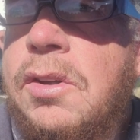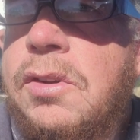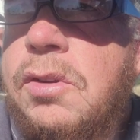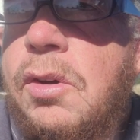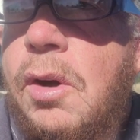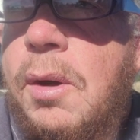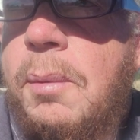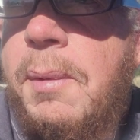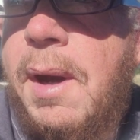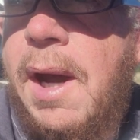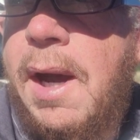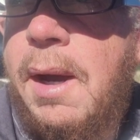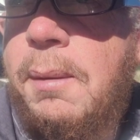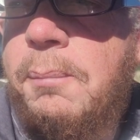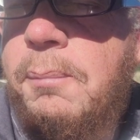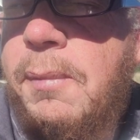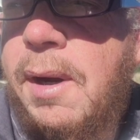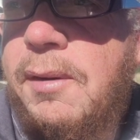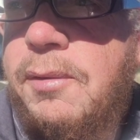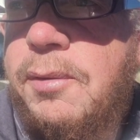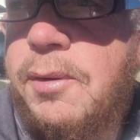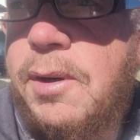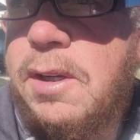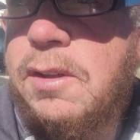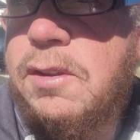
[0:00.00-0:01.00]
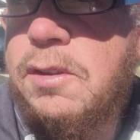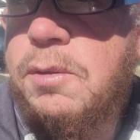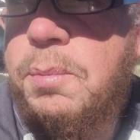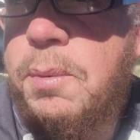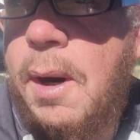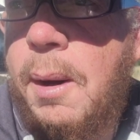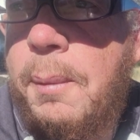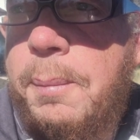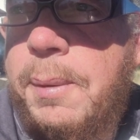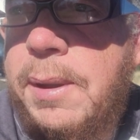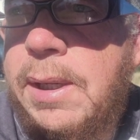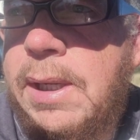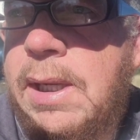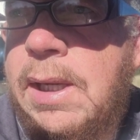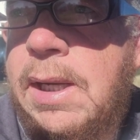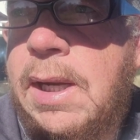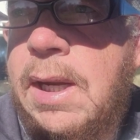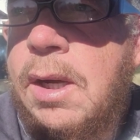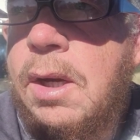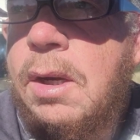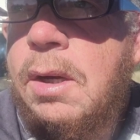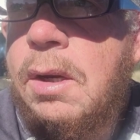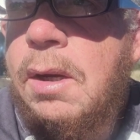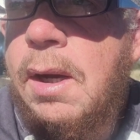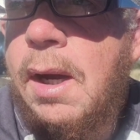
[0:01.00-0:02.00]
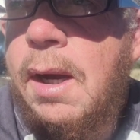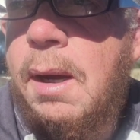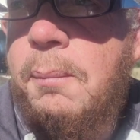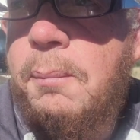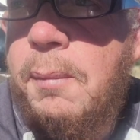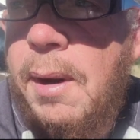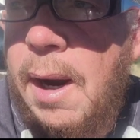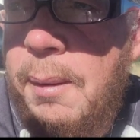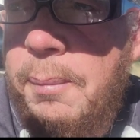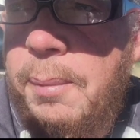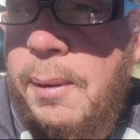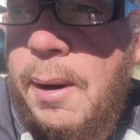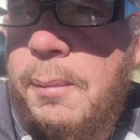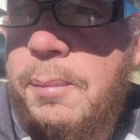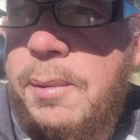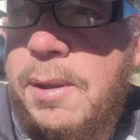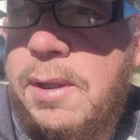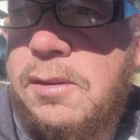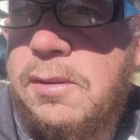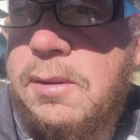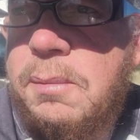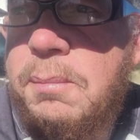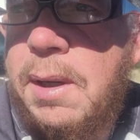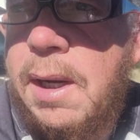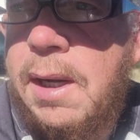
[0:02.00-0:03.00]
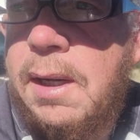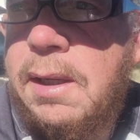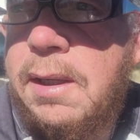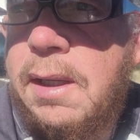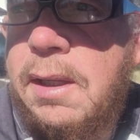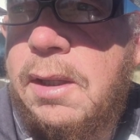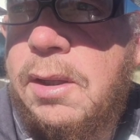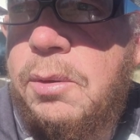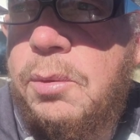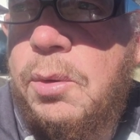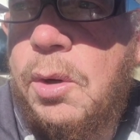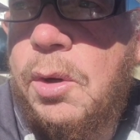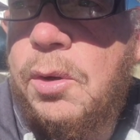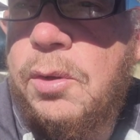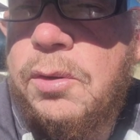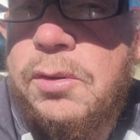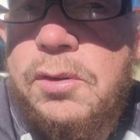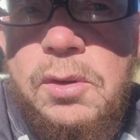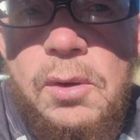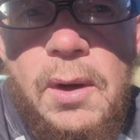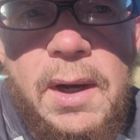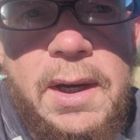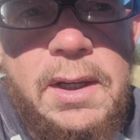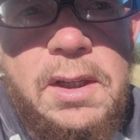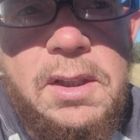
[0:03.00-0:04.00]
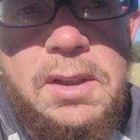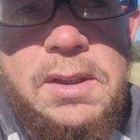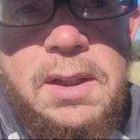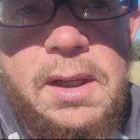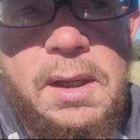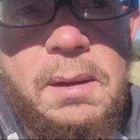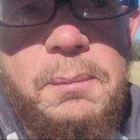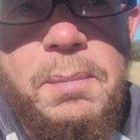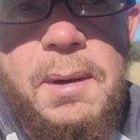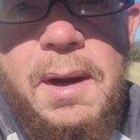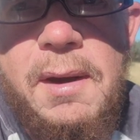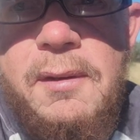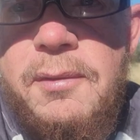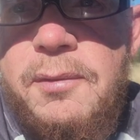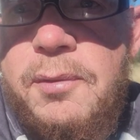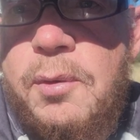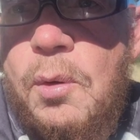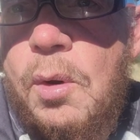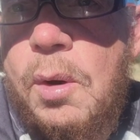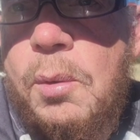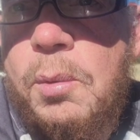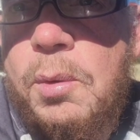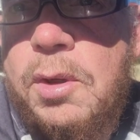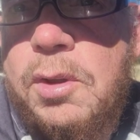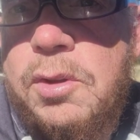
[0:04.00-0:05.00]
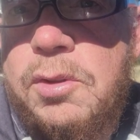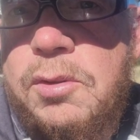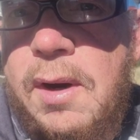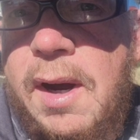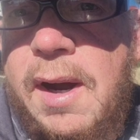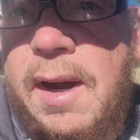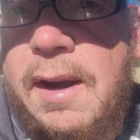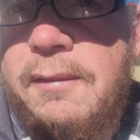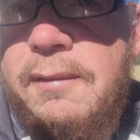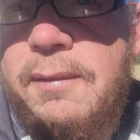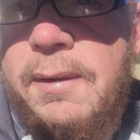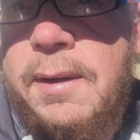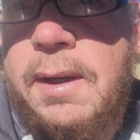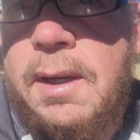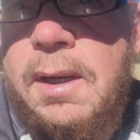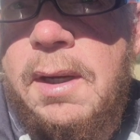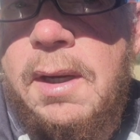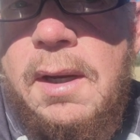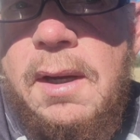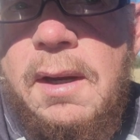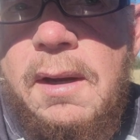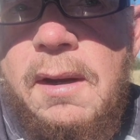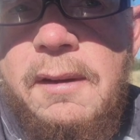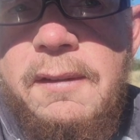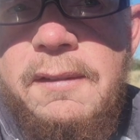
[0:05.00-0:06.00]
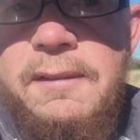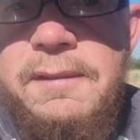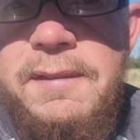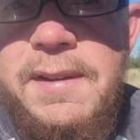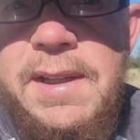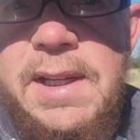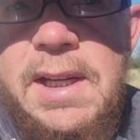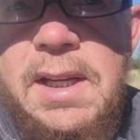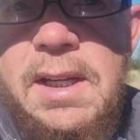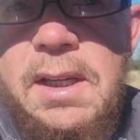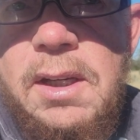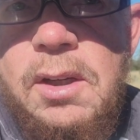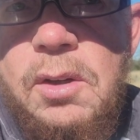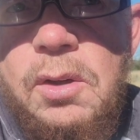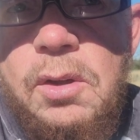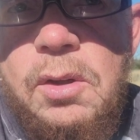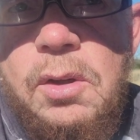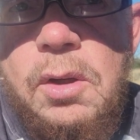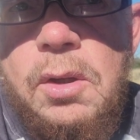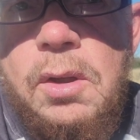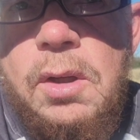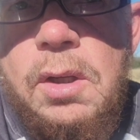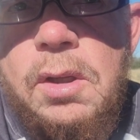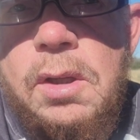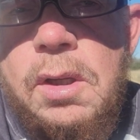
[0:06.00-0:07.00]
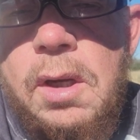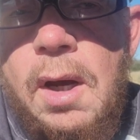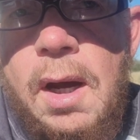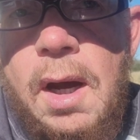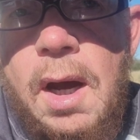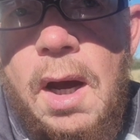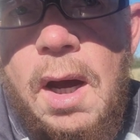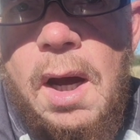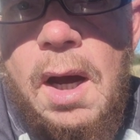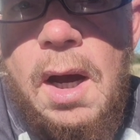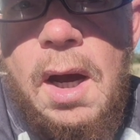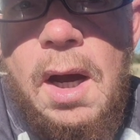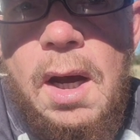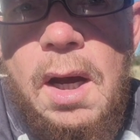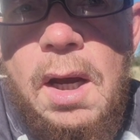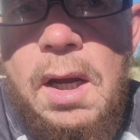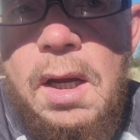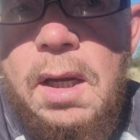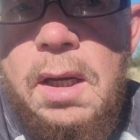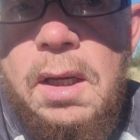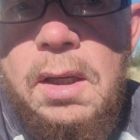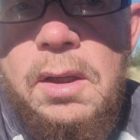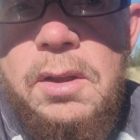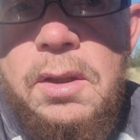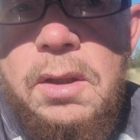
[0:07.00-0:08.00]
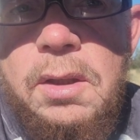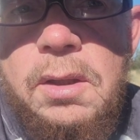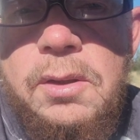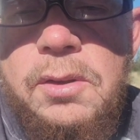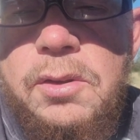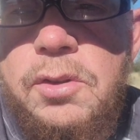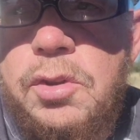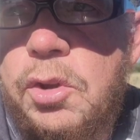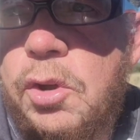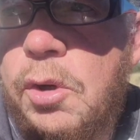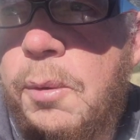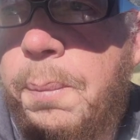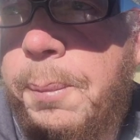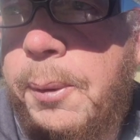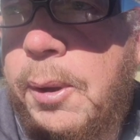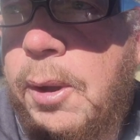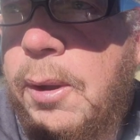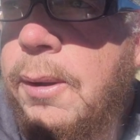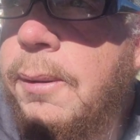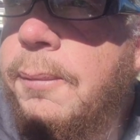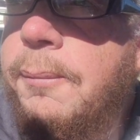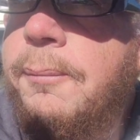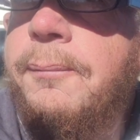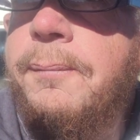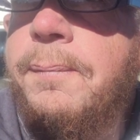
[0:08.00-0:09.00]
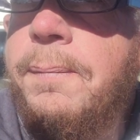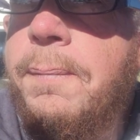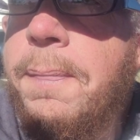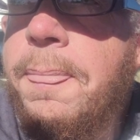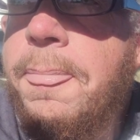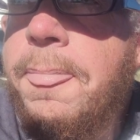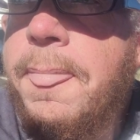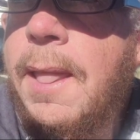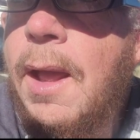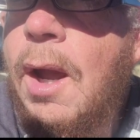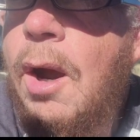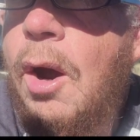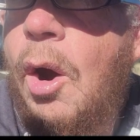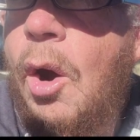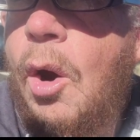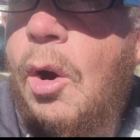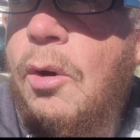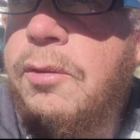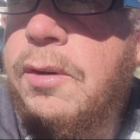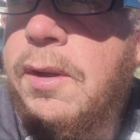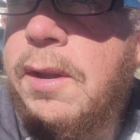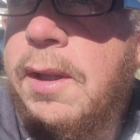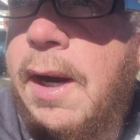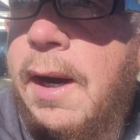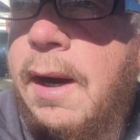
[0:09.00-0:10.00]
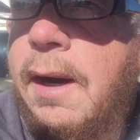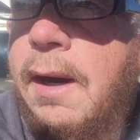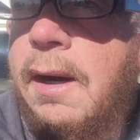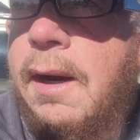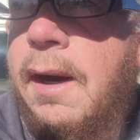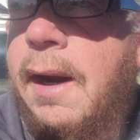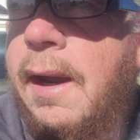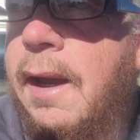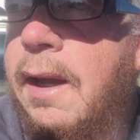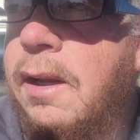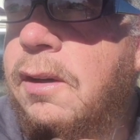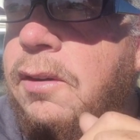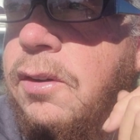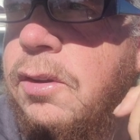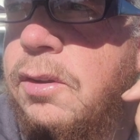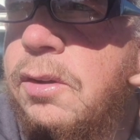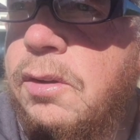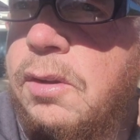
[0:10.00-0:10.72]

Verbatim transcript: So I'm at my friend's property, and my property is a mile down the road, so I can take my four wheel drive vehicle uh, trooper over there and